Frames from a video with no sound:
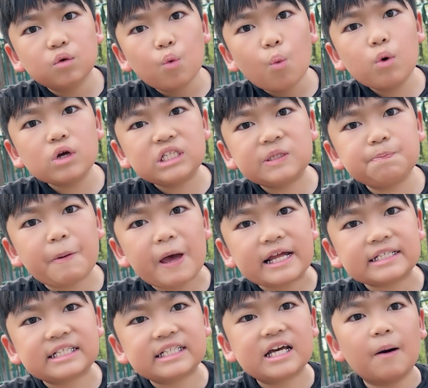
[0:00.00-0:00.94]
was
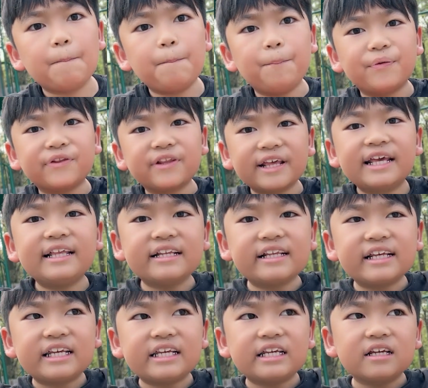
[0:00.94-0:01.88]
spent
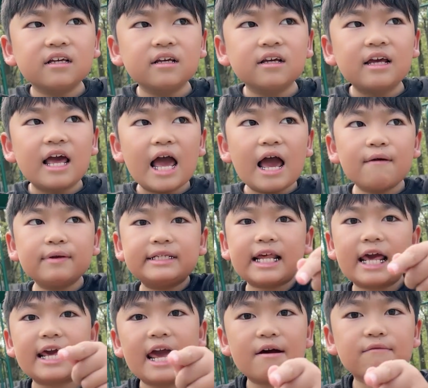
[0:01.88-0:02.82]
completely every
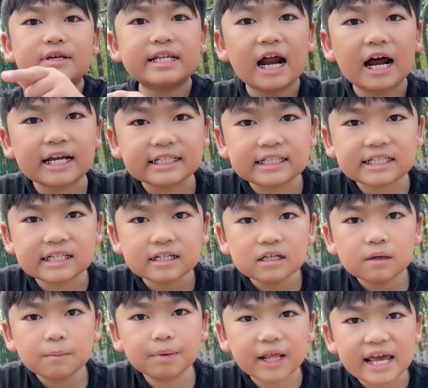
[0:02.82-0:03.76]
day, every night,
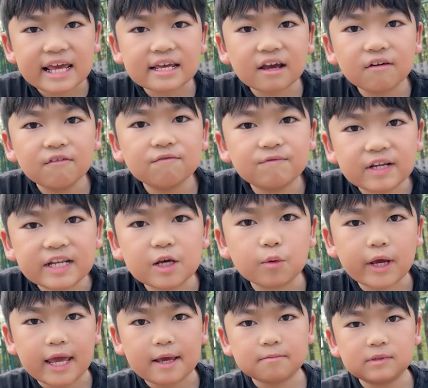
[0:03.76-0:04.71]
playing video
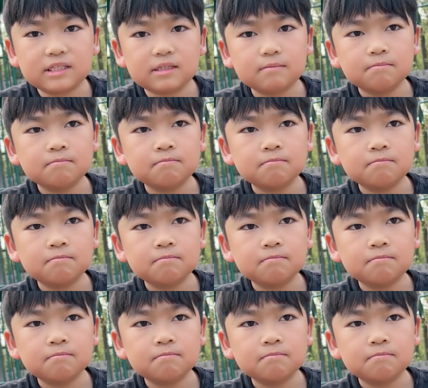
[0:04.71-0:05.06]
games.